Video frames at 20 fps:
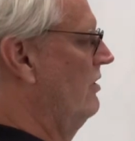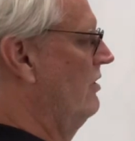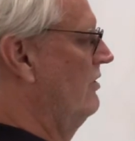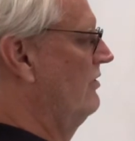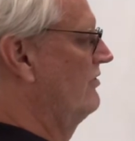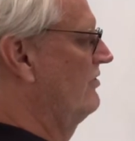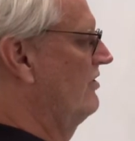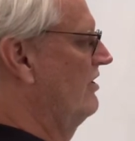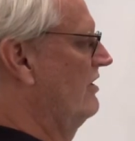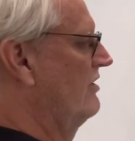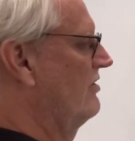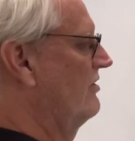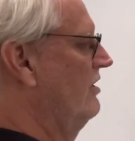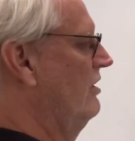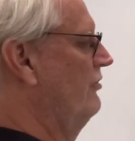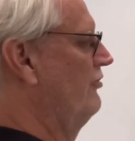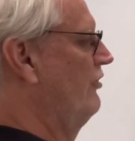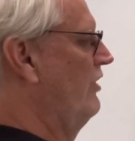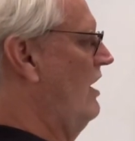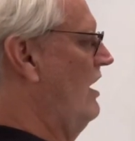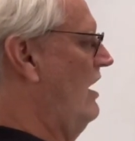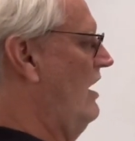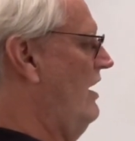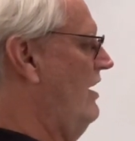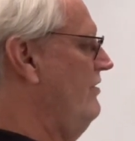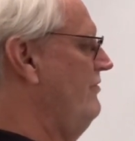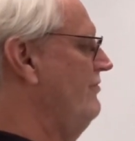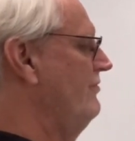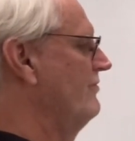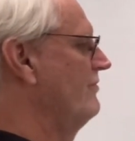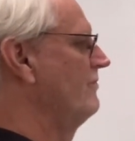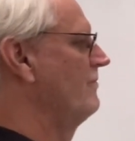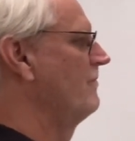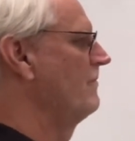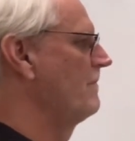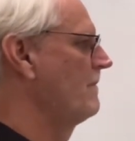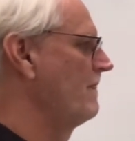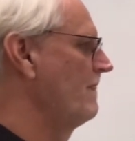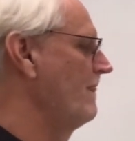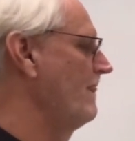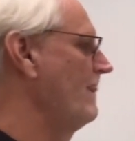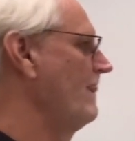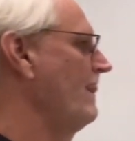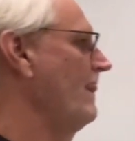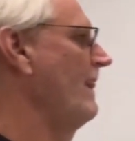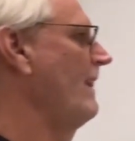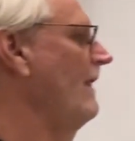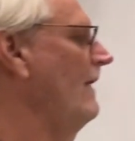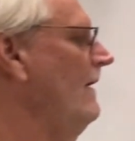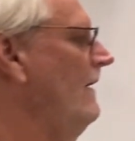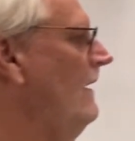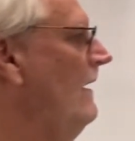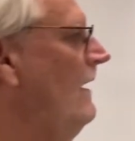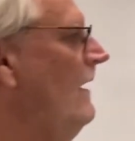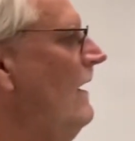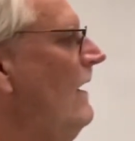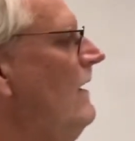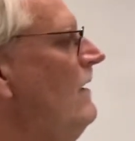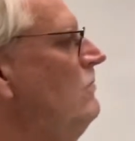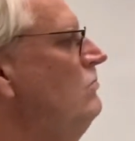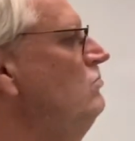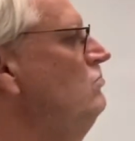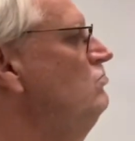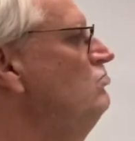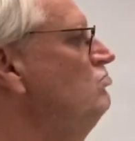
65. So